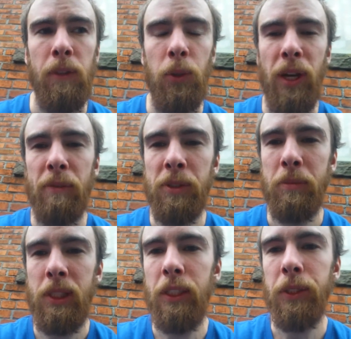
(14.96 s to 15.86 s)
you have
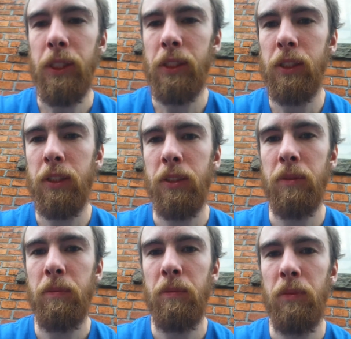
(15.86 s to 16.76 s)
some secrets.
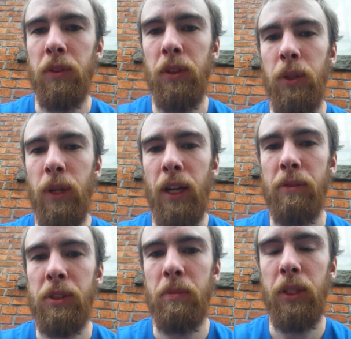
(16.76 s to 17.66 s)
You
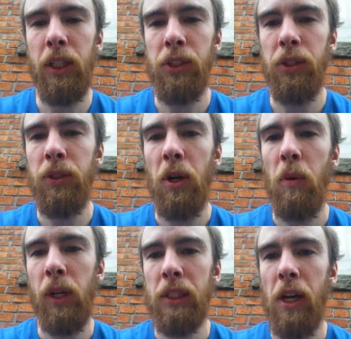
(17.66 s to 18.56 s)
have some things you don't
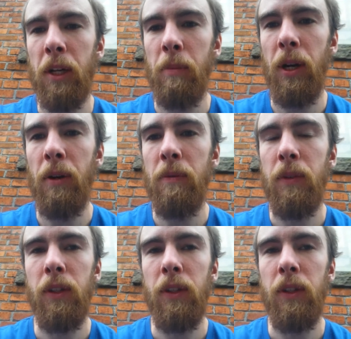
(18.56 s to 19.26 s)
want to talk about.